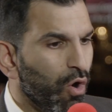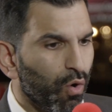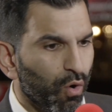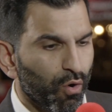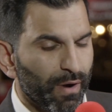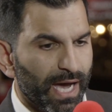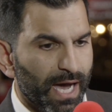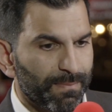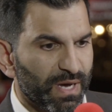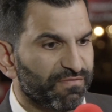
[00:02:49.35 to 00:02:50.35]
or
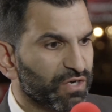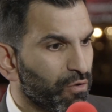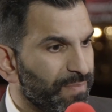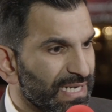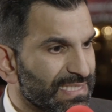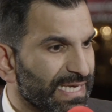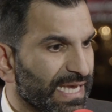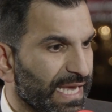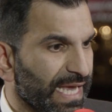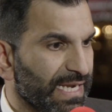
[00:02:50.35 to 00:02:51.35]
a
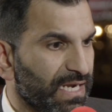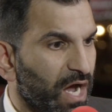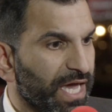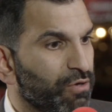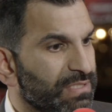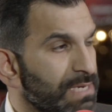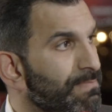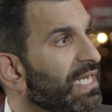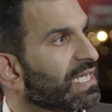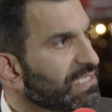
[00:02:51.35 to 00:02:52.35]
vulnerability in an IoT
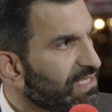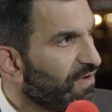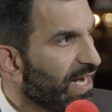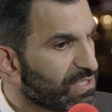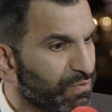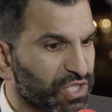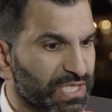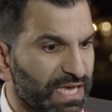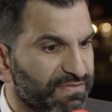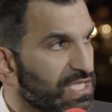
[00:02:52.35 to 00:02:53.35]
medical device
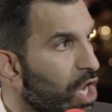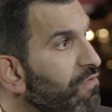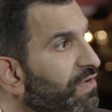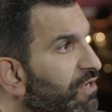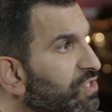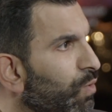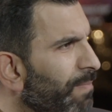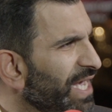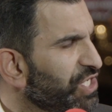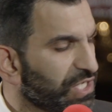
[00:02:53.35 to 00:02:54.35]
which gives an overdose to a
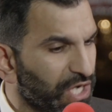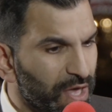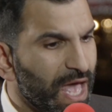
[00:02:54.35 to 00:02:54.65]
patient,